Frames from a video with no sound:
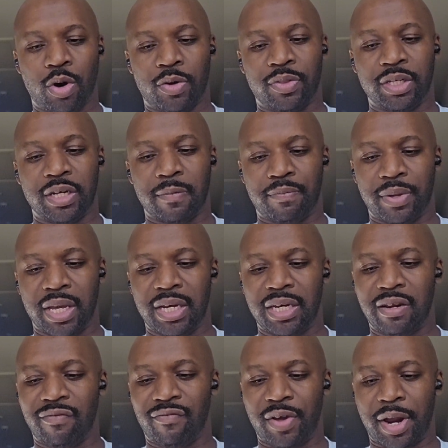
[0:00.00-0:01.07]
the
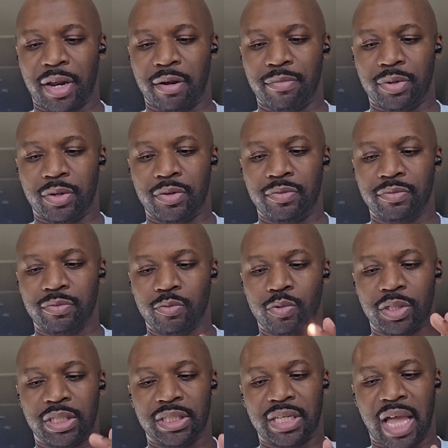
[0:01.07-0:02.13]
dependent variable,
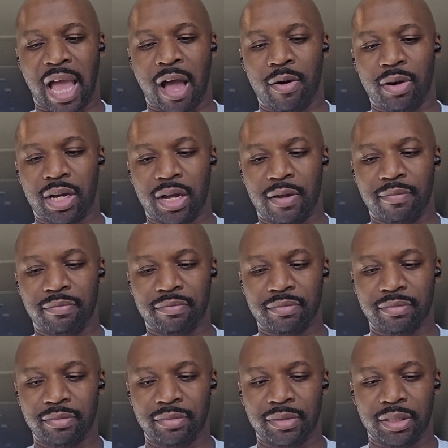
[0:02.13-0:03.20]
which is the outcome
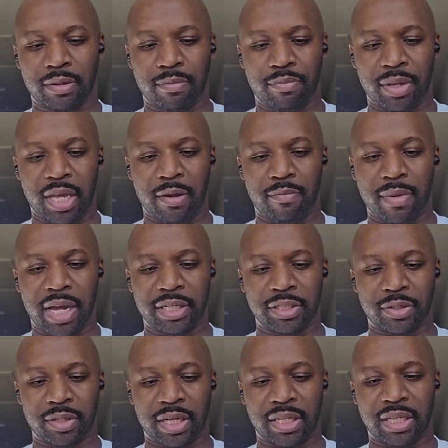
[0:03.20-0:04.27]
being
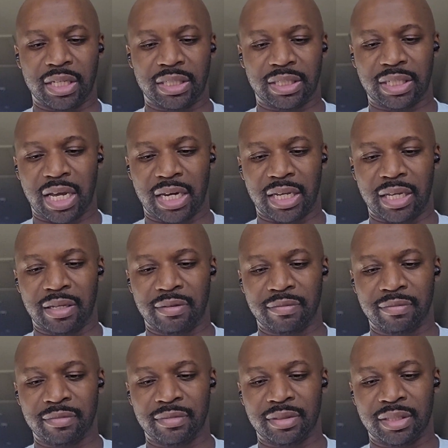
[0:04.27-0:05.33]
measured in this study.
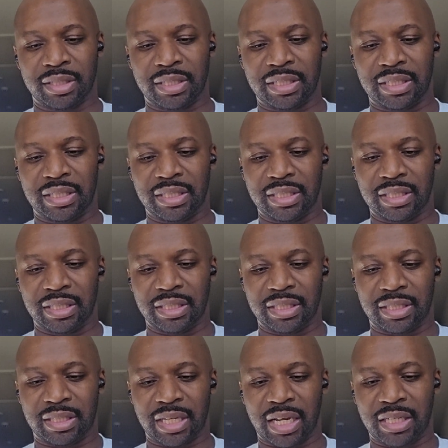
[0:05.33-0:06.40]

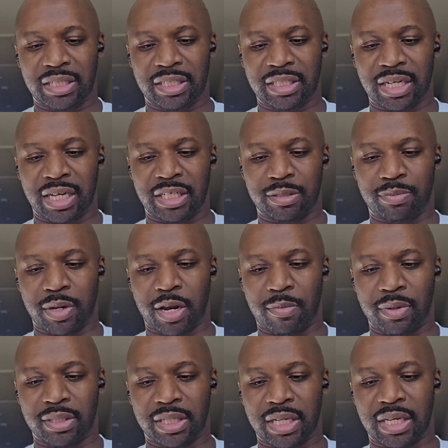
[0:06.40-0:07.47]
Such
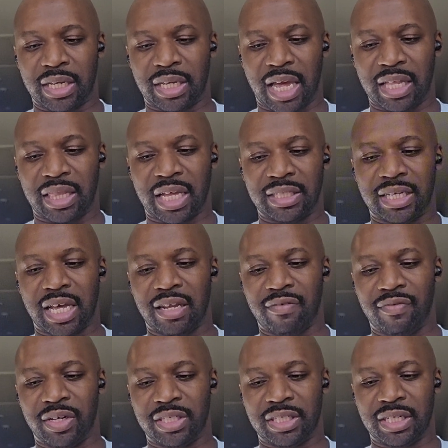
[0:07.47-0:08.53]
experiments indicate that
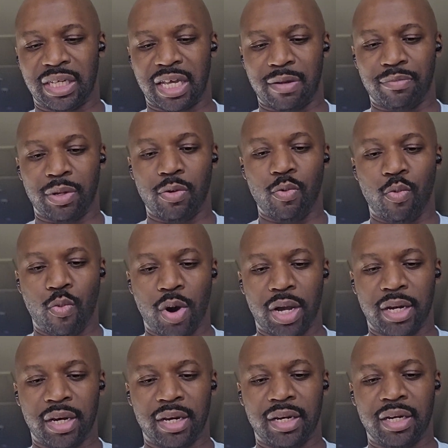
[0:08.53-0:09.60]
television can be
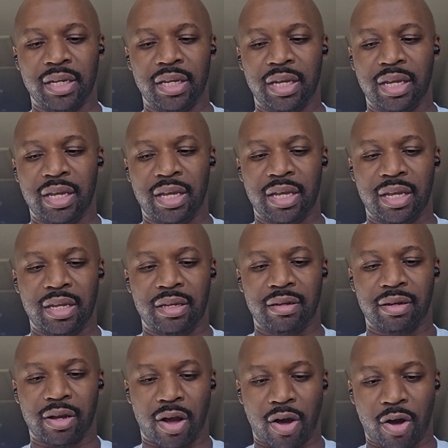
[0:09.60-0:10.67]
one
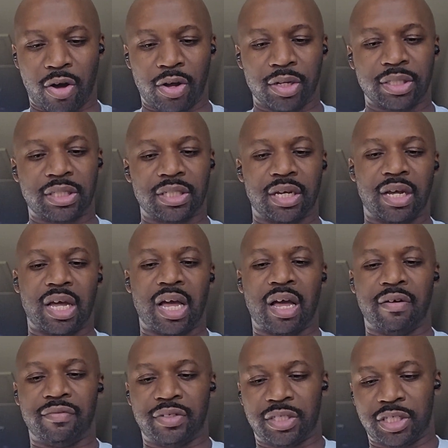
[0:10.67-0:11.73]
cause
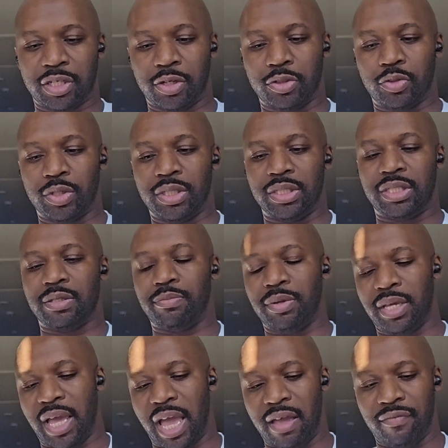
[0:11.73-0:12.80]
of children's
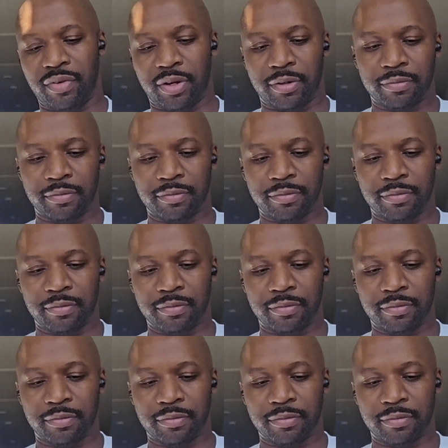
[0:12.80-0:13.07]
behavior.